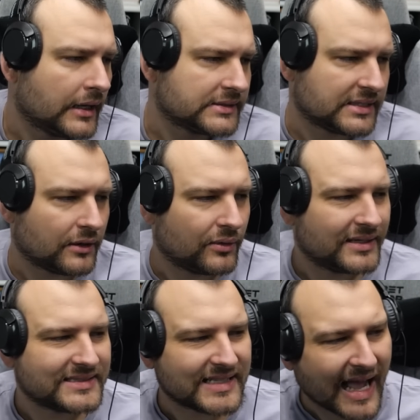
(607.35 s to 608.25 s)
So
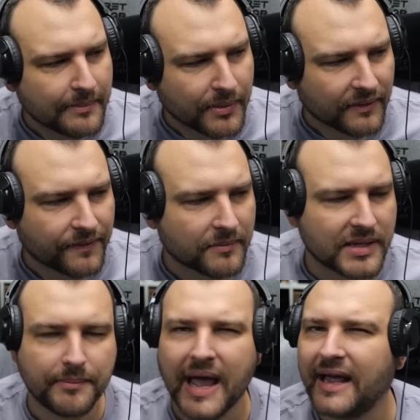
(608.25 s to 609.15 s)
sniping from
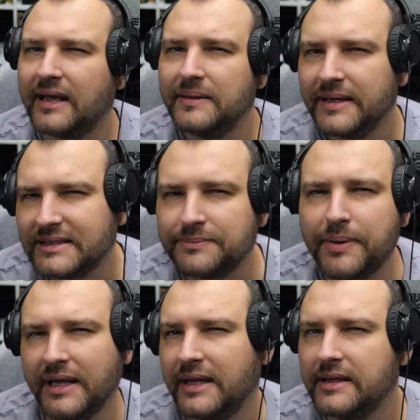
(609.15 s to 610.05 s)
the back is
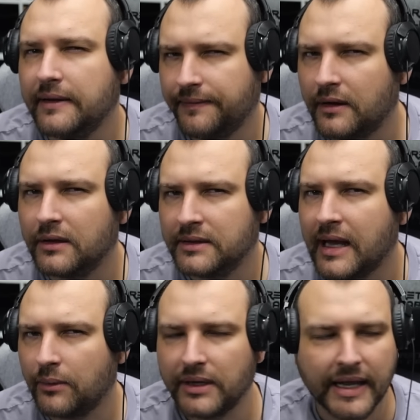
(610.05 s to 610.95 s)
pretty difficult
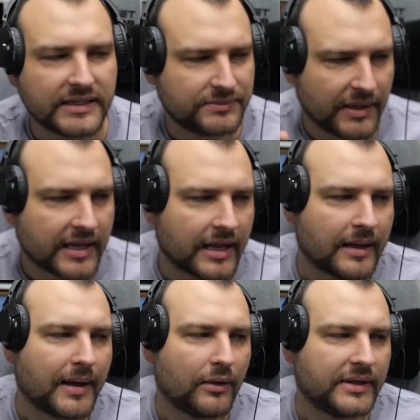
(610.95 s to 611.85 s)
nowadays, speaking
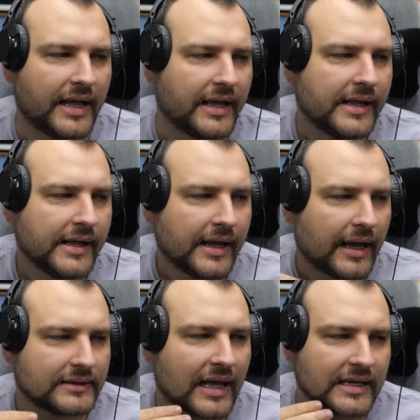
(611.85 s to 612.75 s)
about the
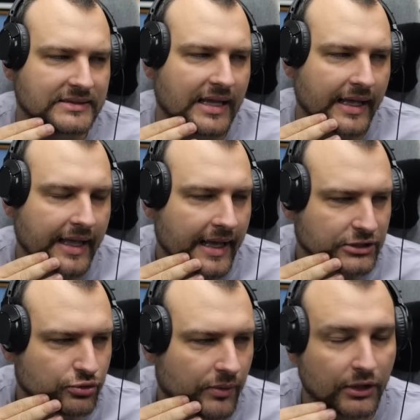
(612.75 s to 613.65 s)
tanks like
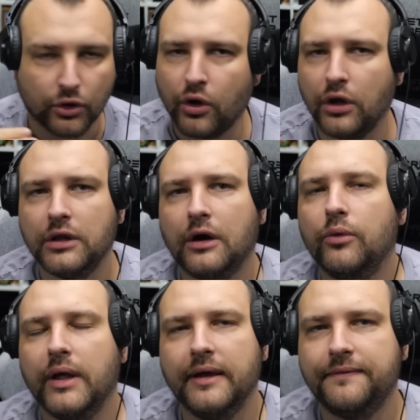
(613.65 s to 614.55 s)
S1.
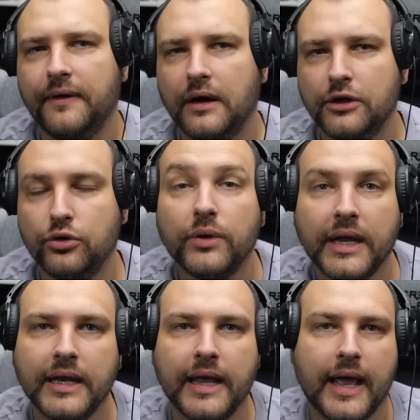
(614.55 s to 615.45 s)
Although, if you
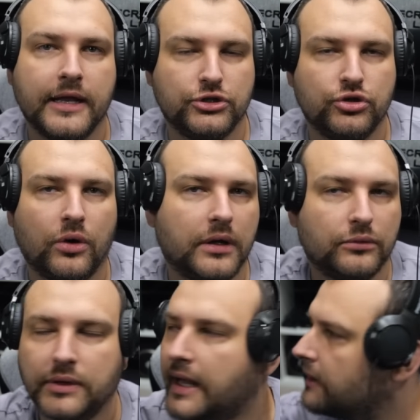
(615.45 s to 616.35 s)
really enjoy
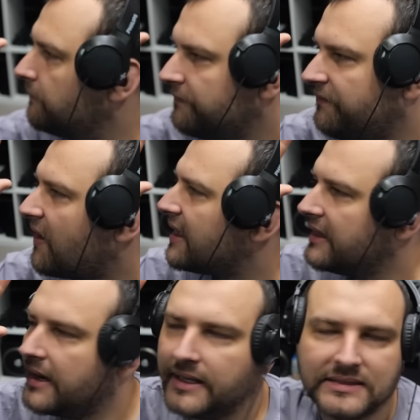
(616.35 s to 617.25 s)
to take
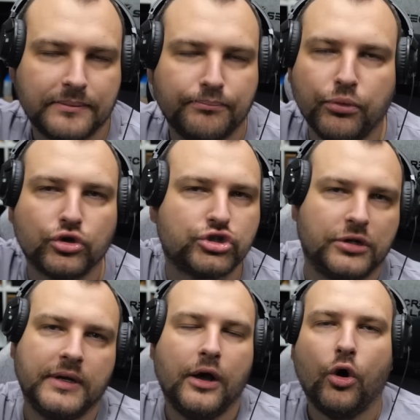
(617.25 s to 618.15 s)
farthest bush,
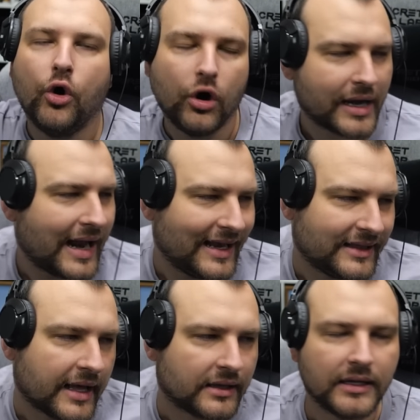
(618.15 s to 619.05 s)
or
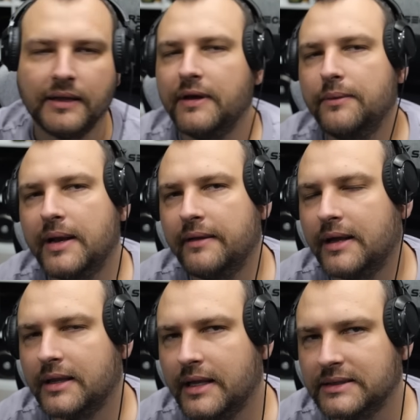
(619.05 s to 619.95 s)
alternatively,
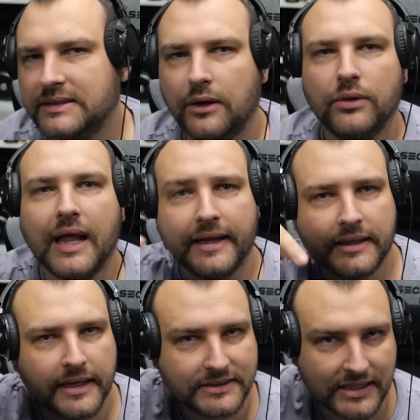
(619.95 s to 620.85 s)
whenever there is no light
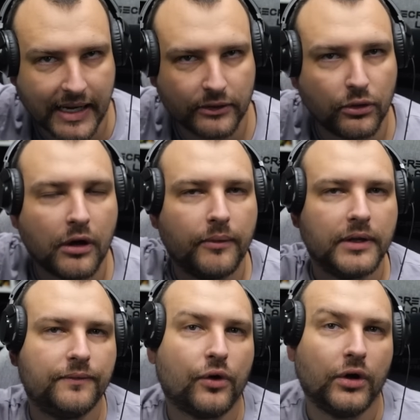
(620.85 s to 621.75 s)
tanks, try to go
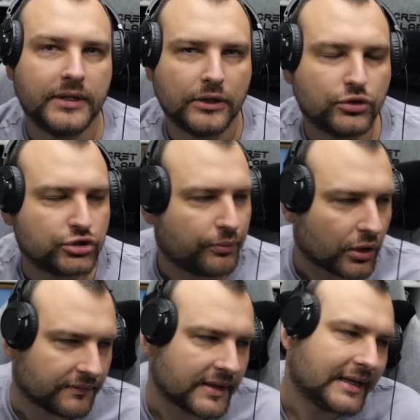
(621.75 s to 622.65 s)
in front and to
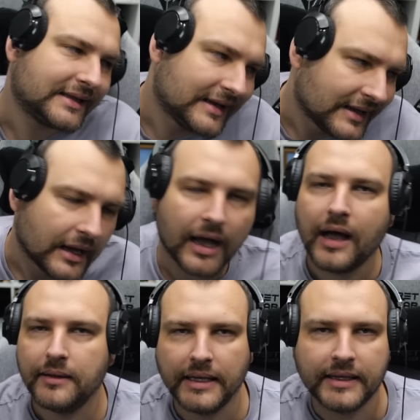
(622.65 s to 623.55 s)
spot with it,
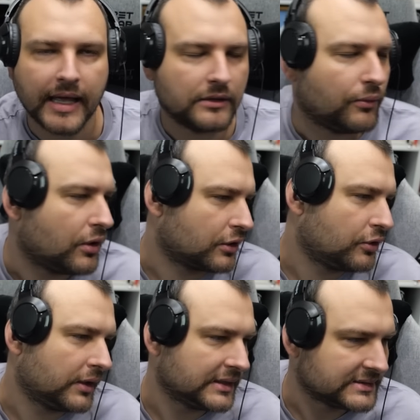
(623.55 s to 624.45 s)
it can work,
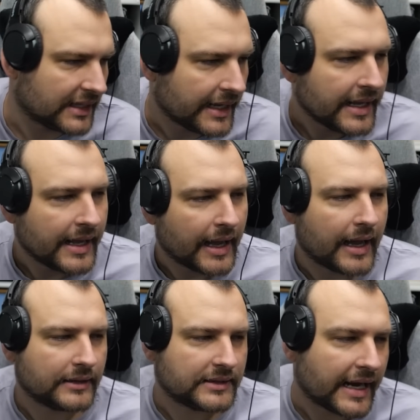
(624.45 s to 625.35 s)
honestly.
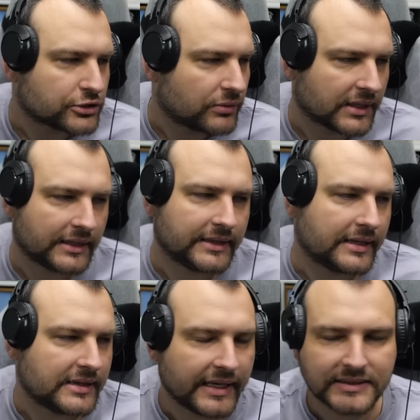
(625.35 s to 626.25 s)
Trash
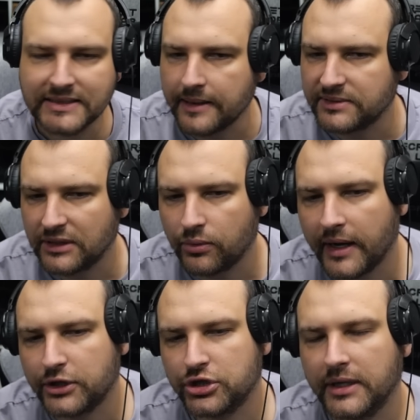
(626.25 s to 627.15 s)
103, same
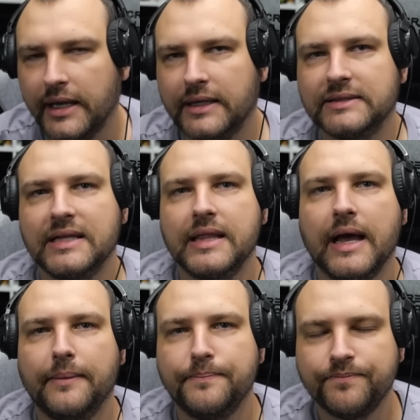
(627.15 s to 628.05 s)
situation. It is in
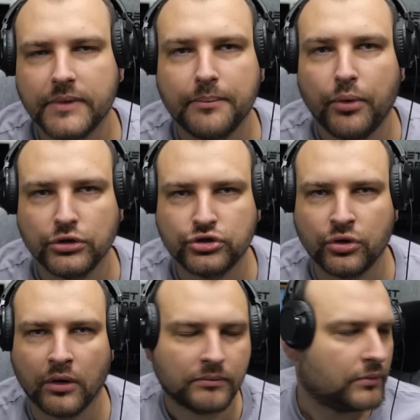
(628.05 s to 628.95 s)
the bond
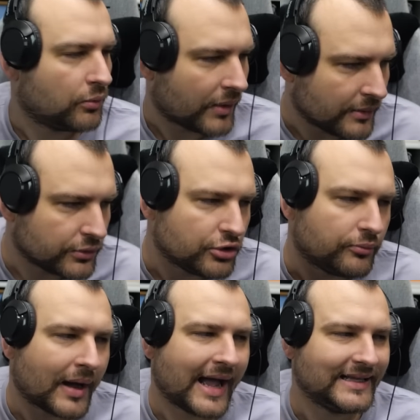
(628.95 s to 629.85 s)
store. Why would you
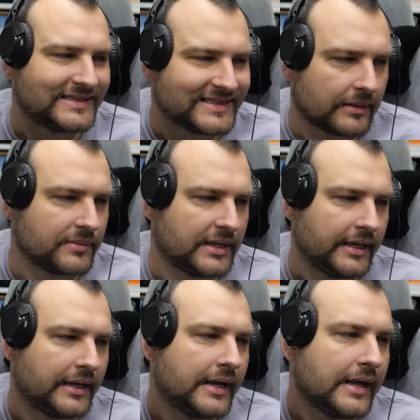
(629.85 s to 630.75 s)
buy
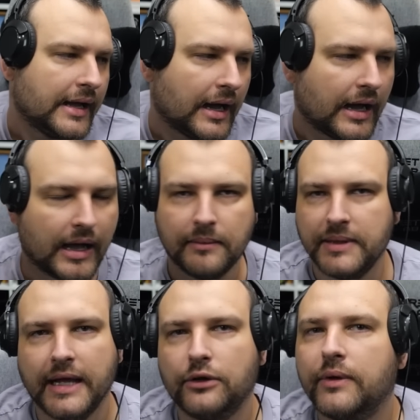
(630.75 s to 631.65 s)
something
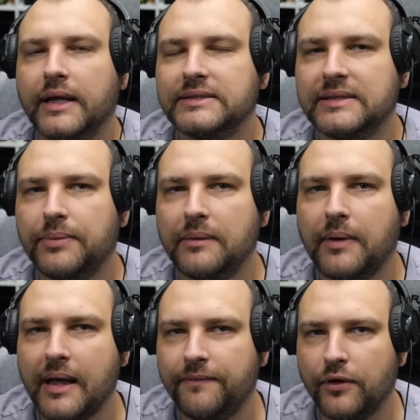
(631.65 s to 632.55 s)
that you can simply
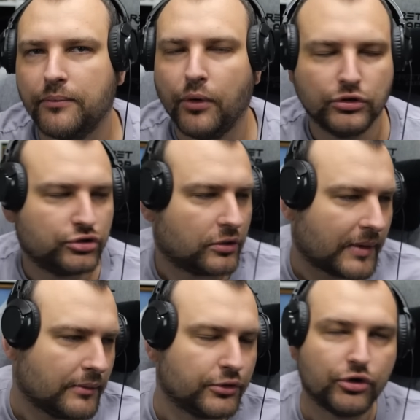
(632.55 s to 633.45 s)
buy for bonds, or
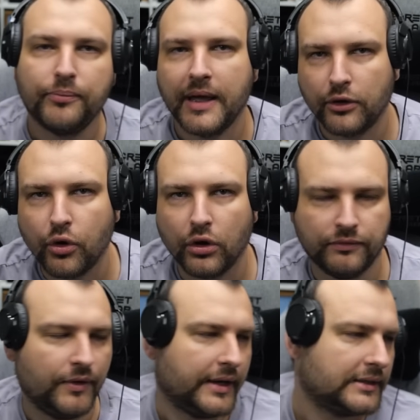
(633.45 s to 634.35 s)
why would you pay gold
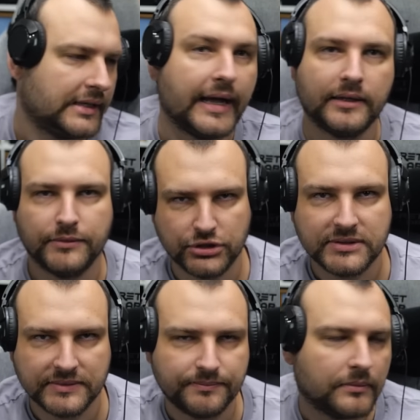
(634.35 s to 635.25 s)
for it, right? Which
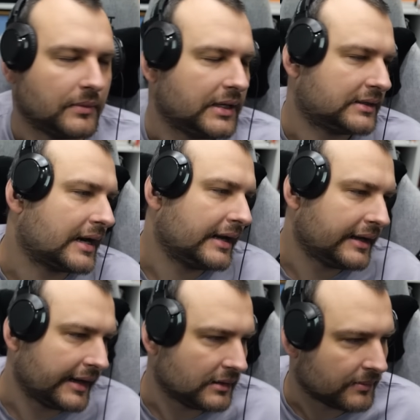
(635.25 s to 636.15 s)
is literally
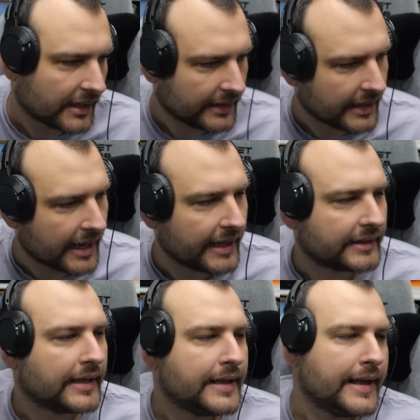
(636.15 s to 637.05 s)
real money,
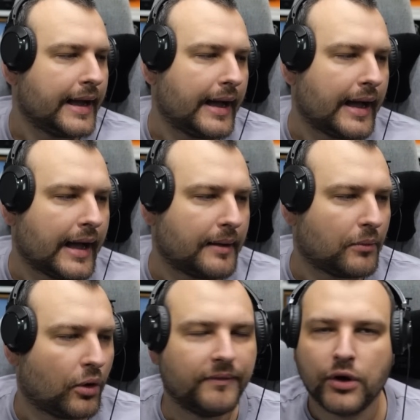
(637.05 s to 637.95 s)
right?
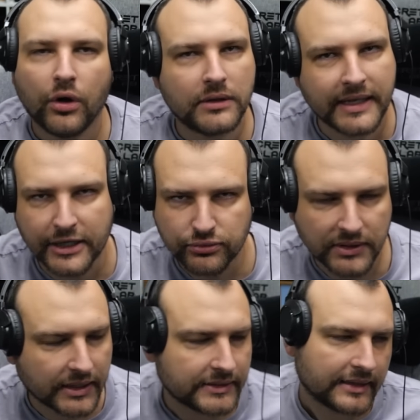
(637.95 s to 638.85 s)
Overall, Trash
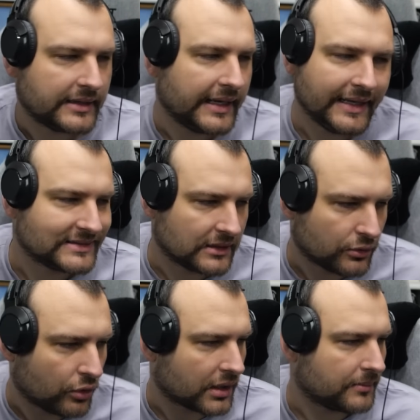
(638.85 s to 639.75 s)
103 isn't
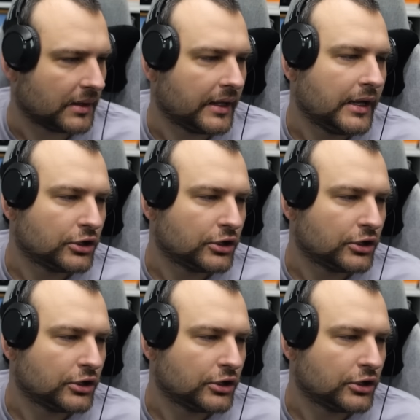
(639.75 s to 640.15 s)
horrible.